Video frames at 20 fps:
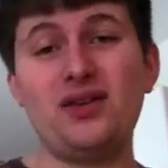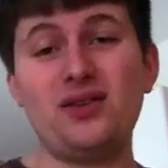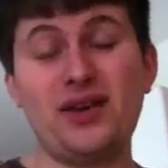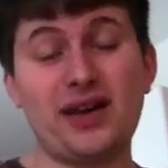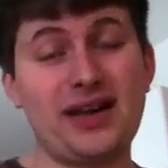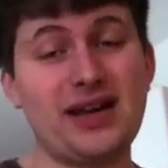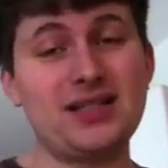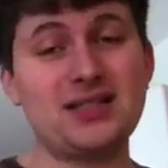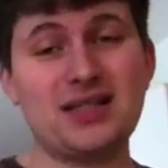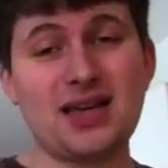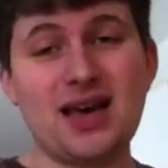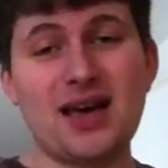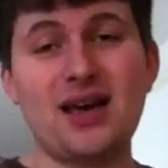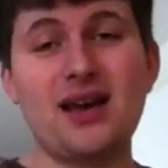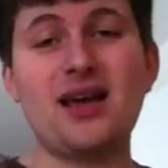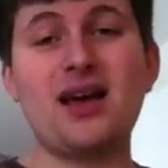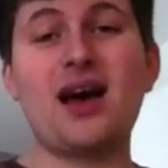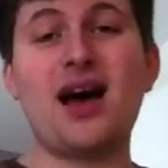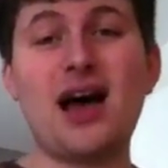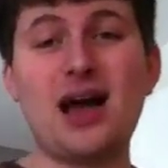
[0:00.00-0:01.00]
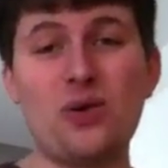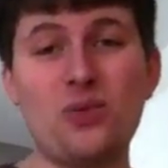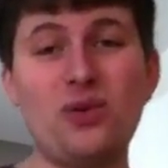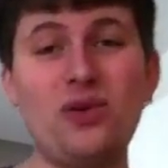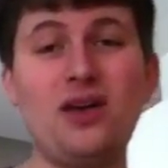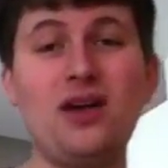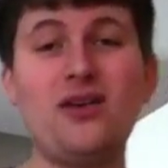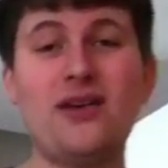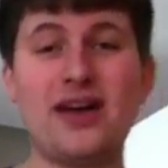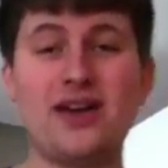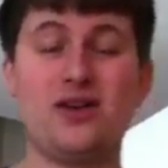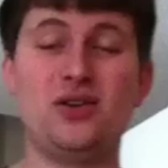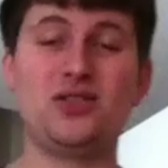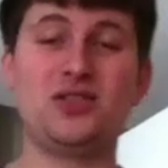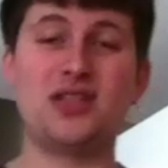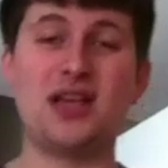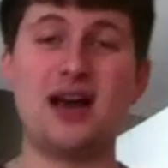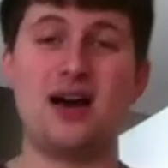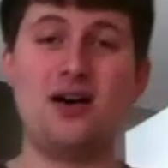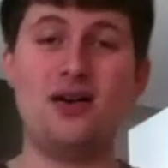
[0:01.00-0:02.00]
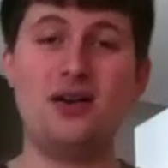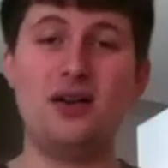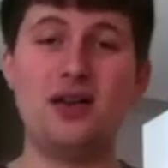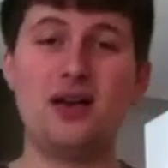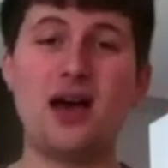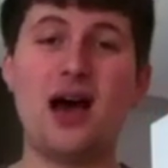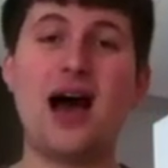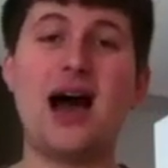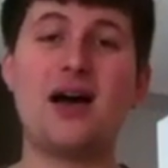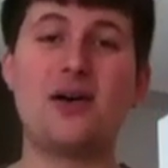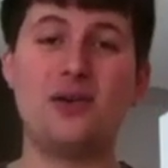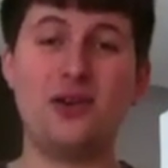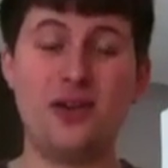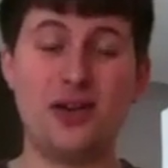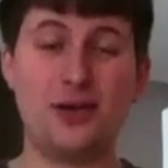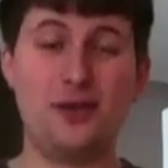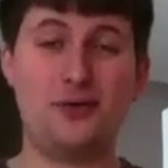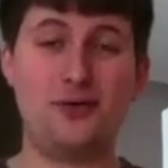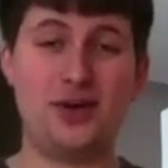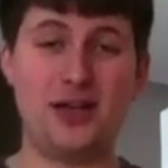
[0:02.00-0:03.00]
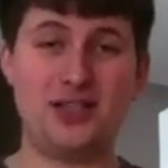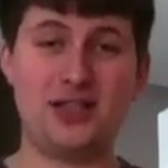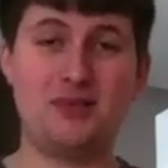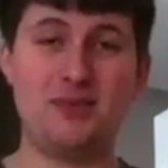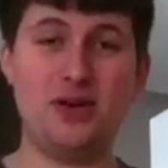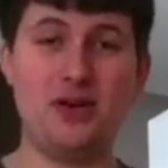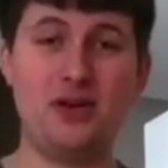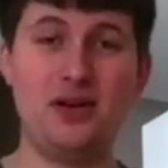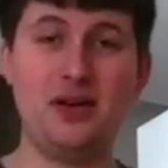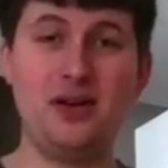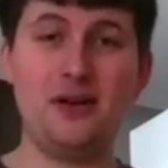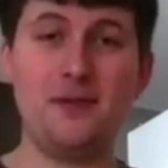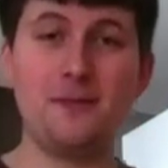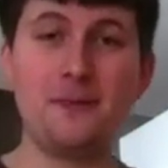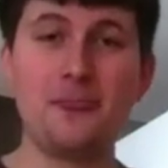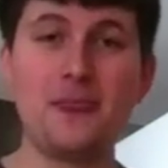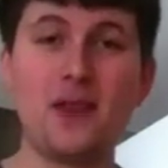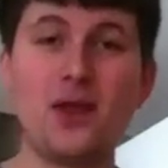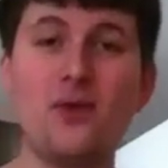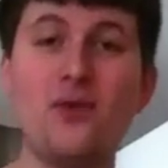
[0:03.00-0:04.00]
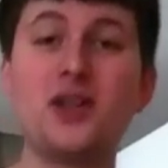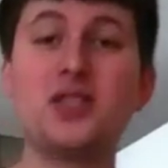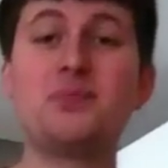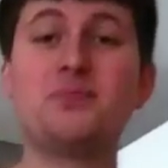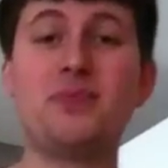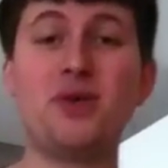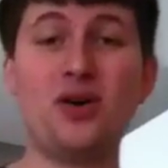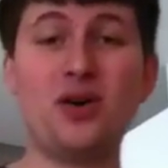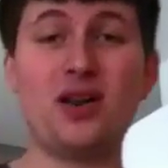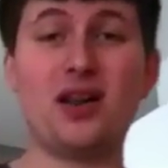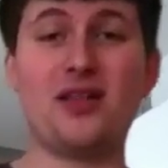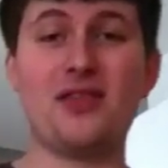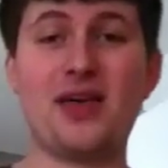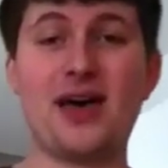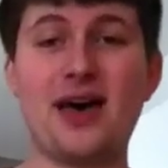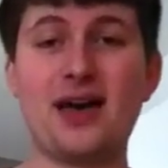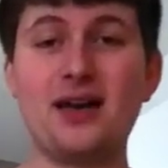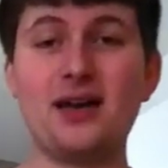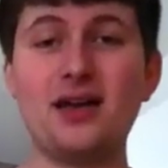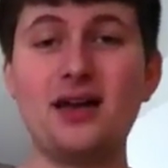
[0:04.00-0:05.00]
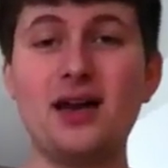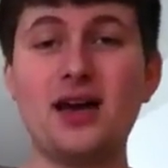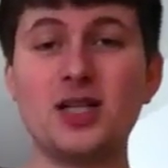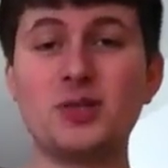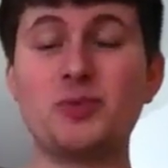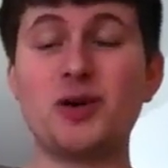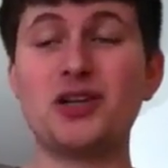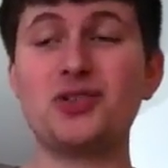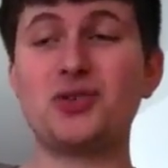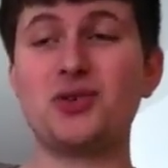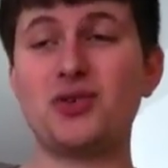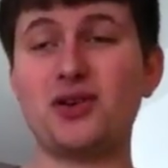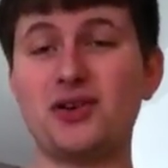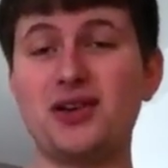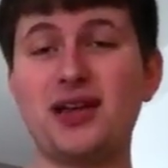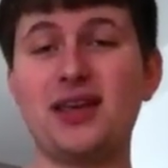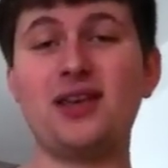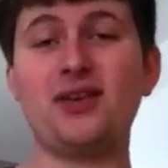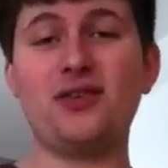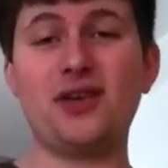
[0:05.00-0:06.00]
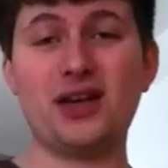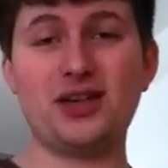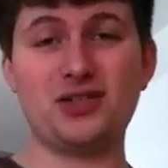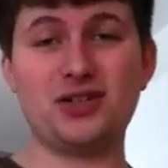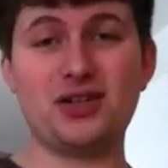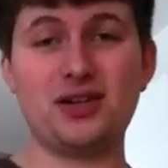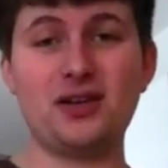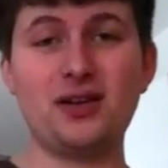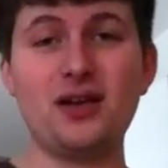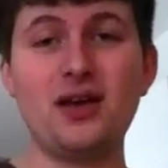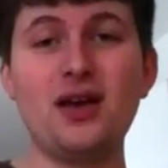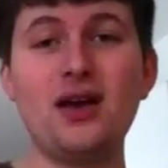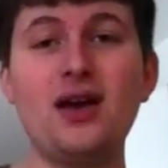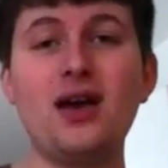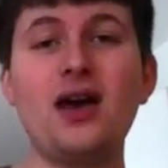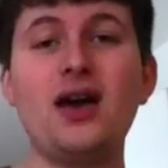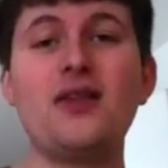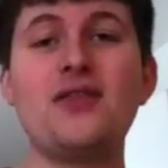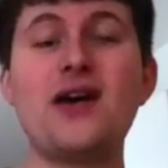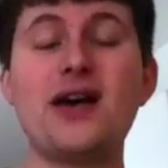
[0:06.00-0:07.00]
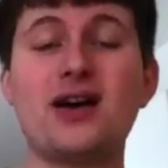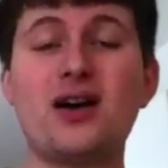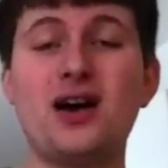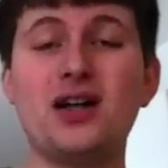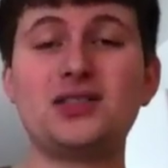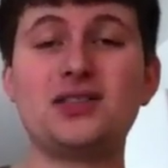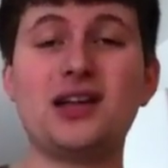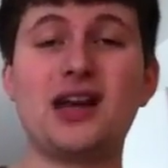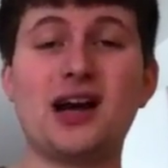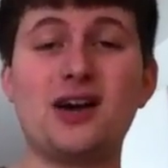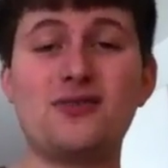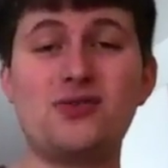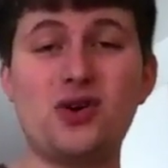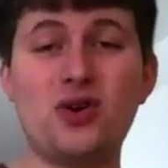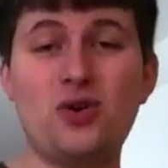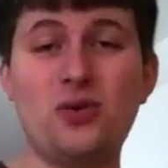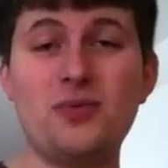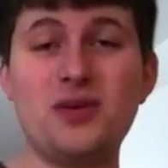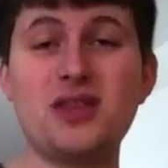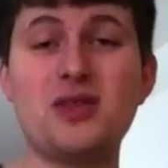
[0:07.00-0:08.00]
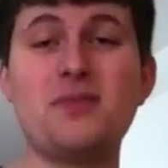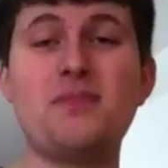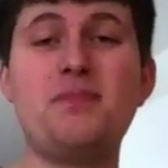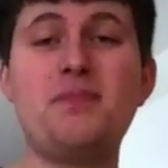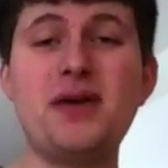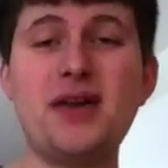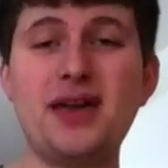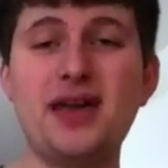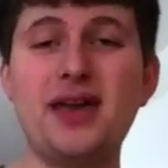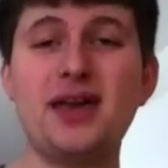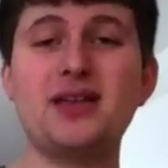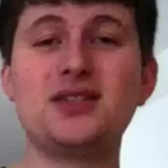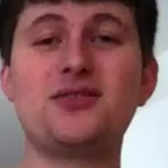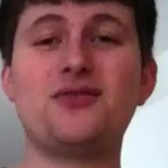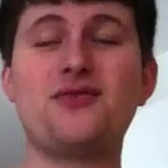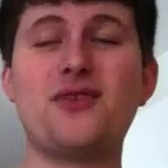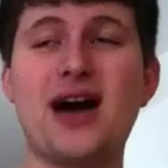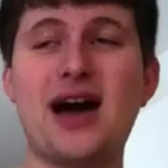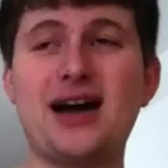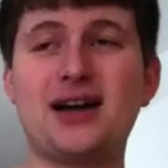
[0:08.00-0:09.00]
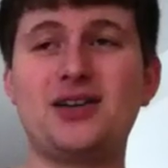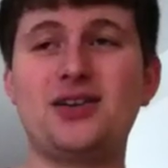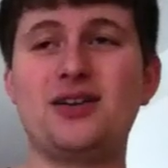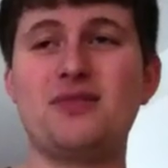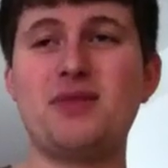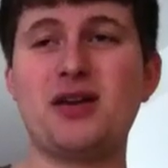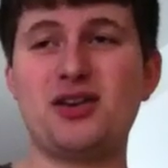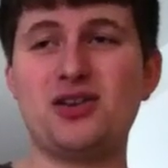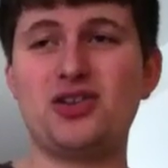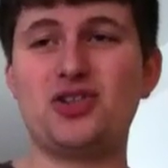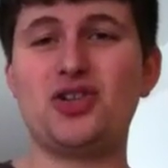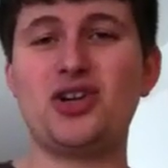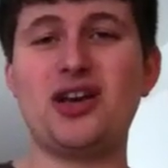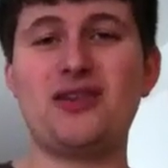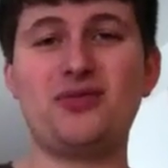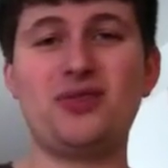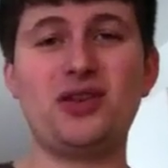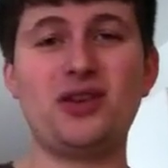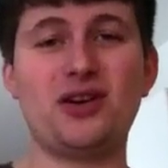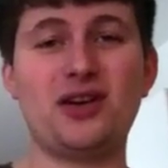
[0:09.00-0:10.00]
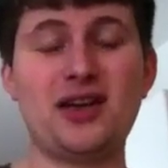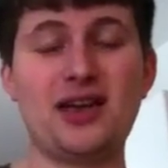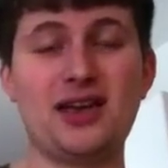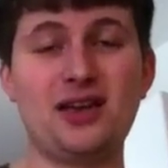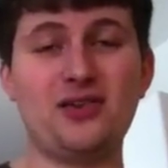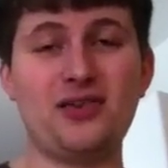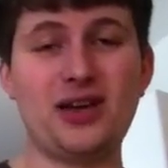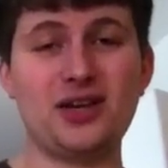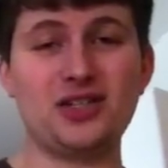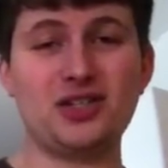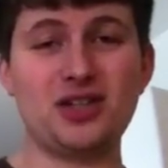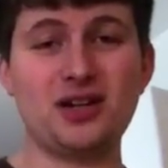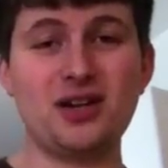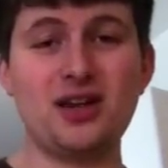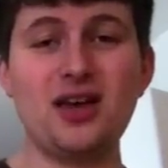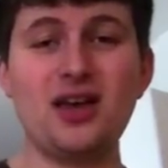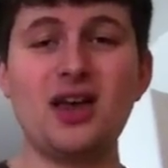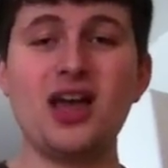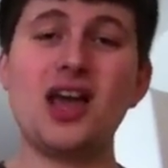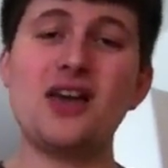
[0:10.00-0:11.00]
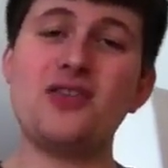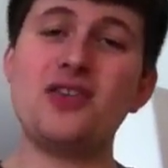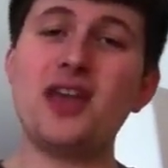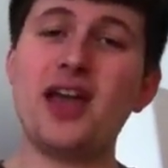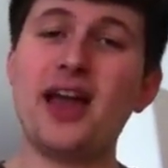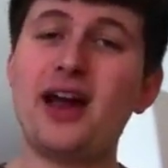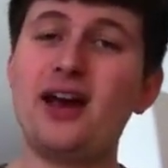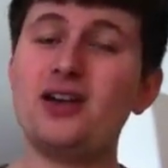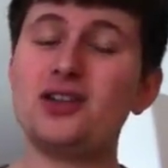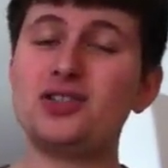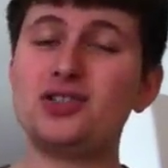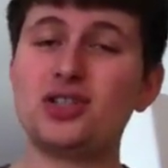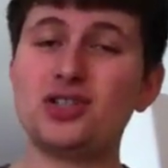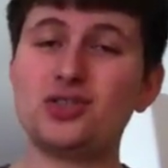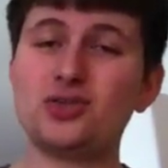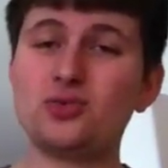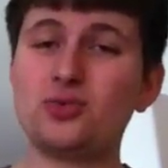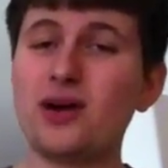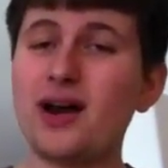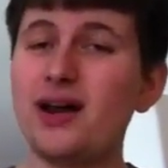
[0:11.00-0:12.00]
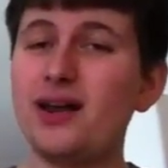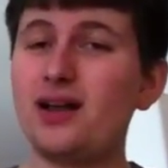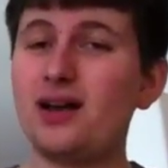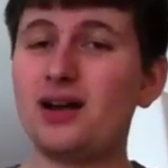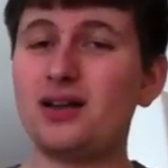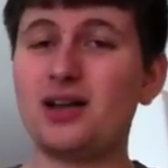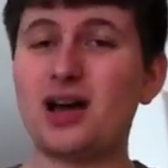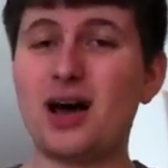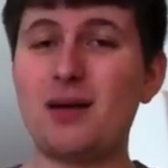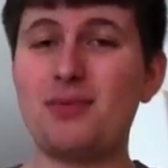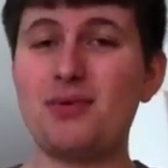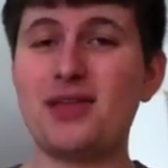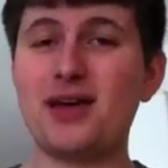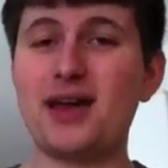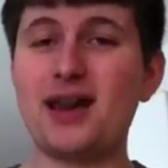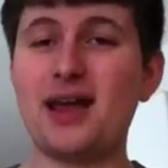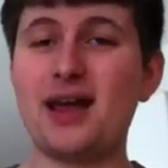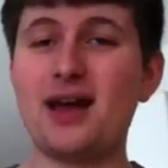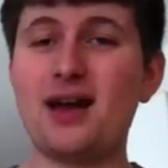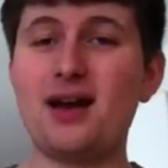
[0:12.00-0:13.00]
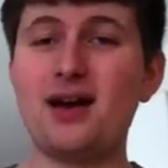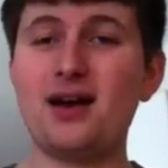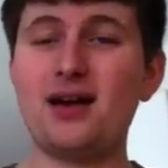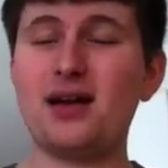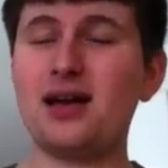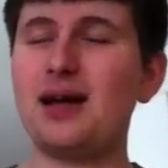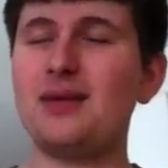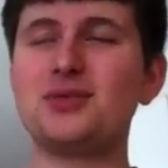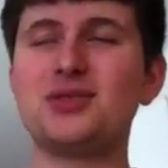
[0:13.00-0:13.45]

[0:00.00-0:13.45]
like I said, I really like your sound. I really like your flexibility. Let's build on that, especially with articulation. That constant airflow will be the biggest factor in making sure you have clean articulation. If the air is just riding on top of that air,